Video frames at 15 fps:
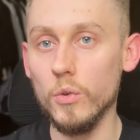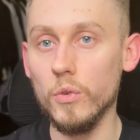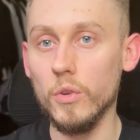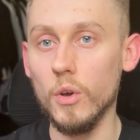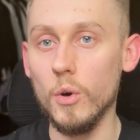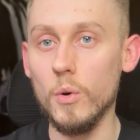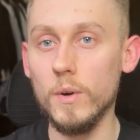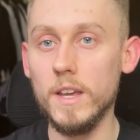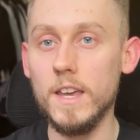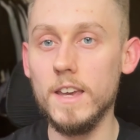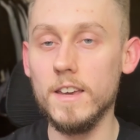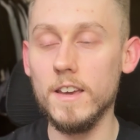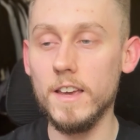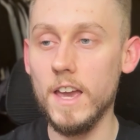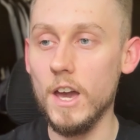so he
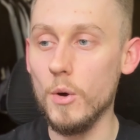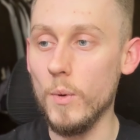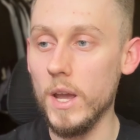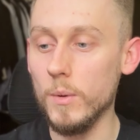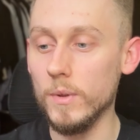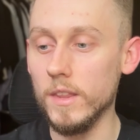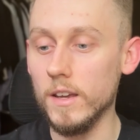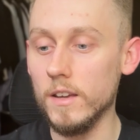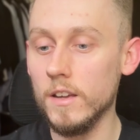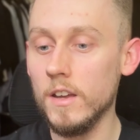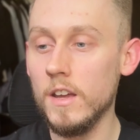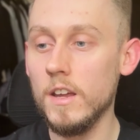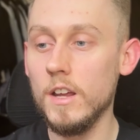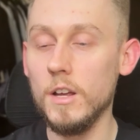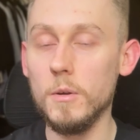can get away with it.
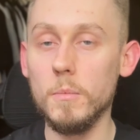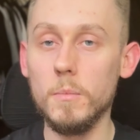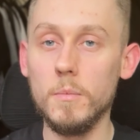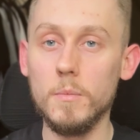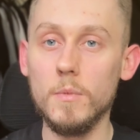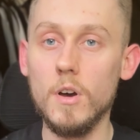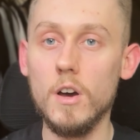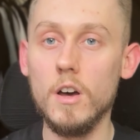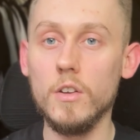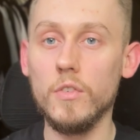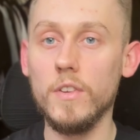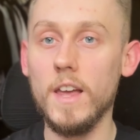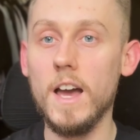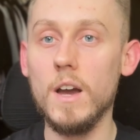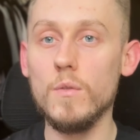
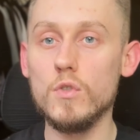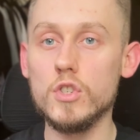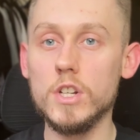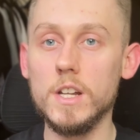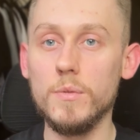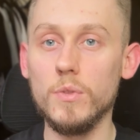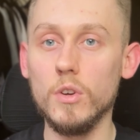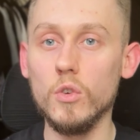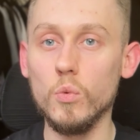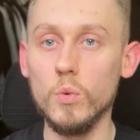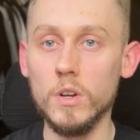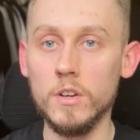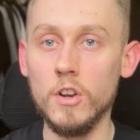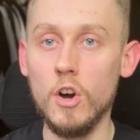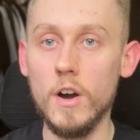Us average lifters,
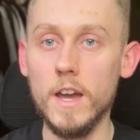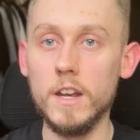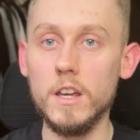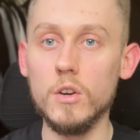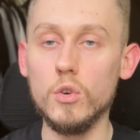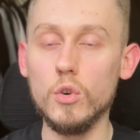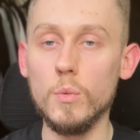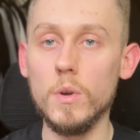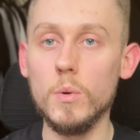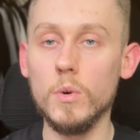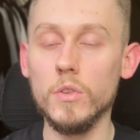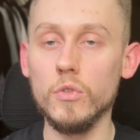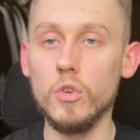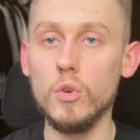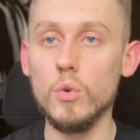we're not Eddie Hall. We
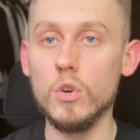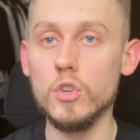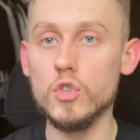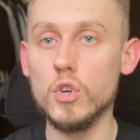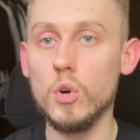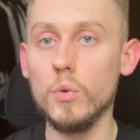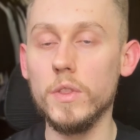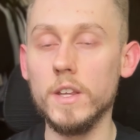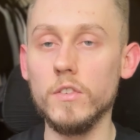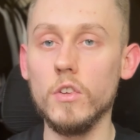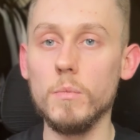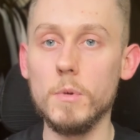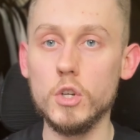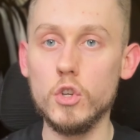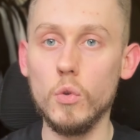want to control things
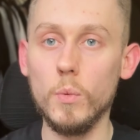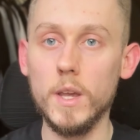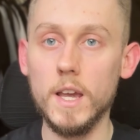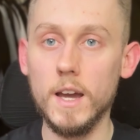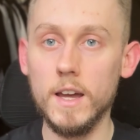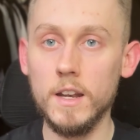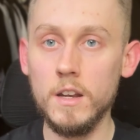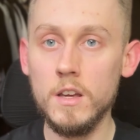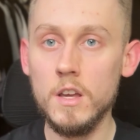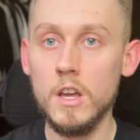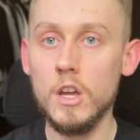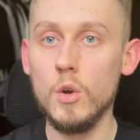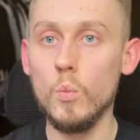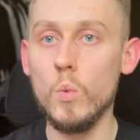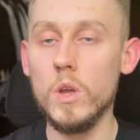as much as we can.
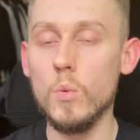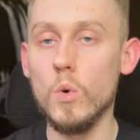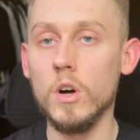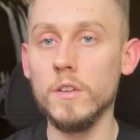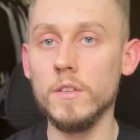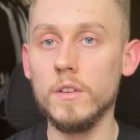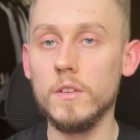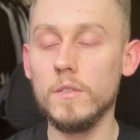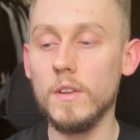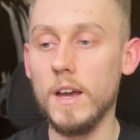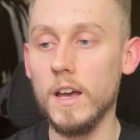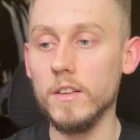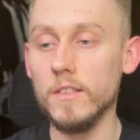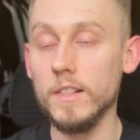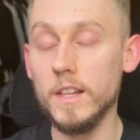We want
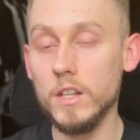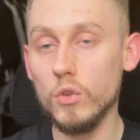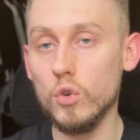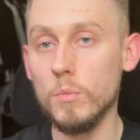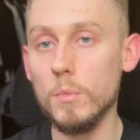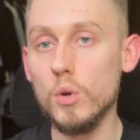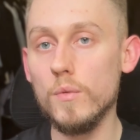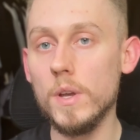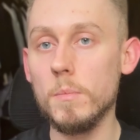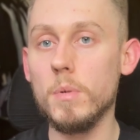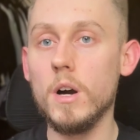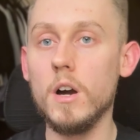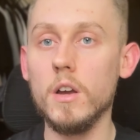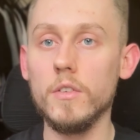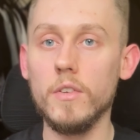as little moving
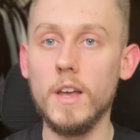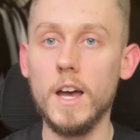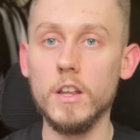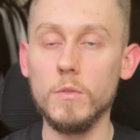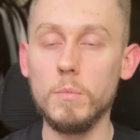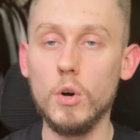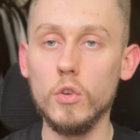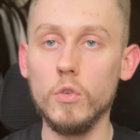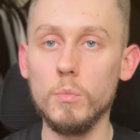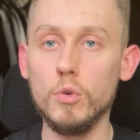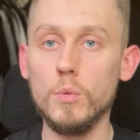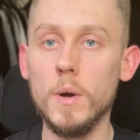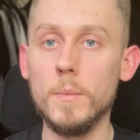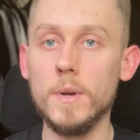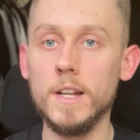parts as possible
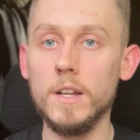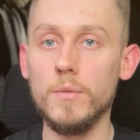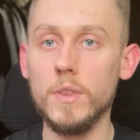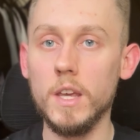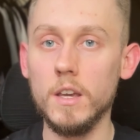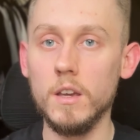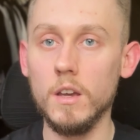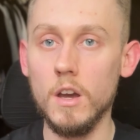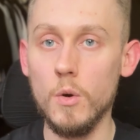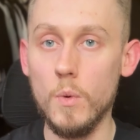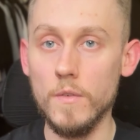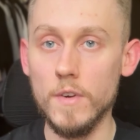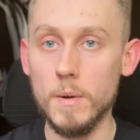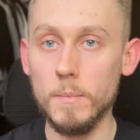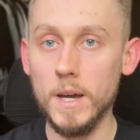when we're lifting a
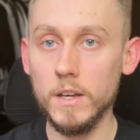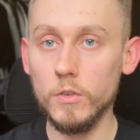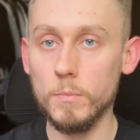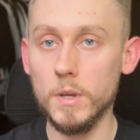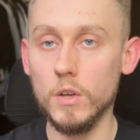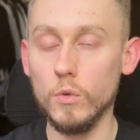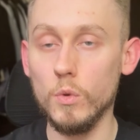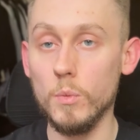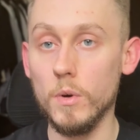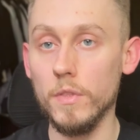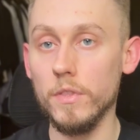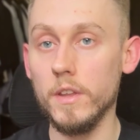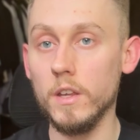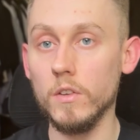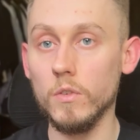1 rep max because we
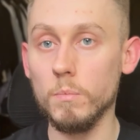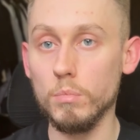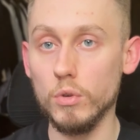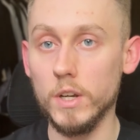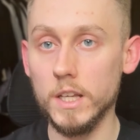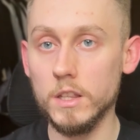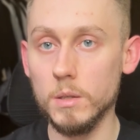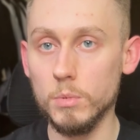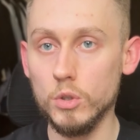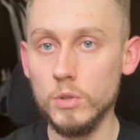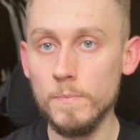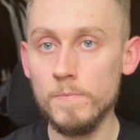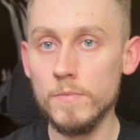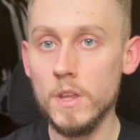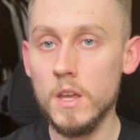want things
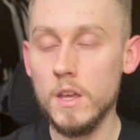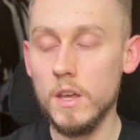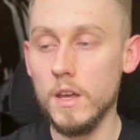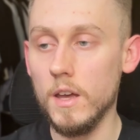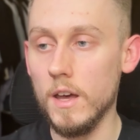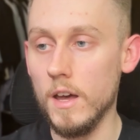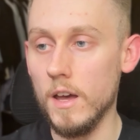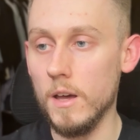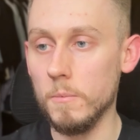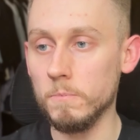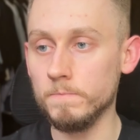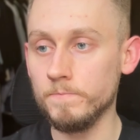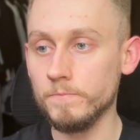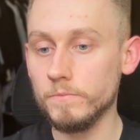predictable. You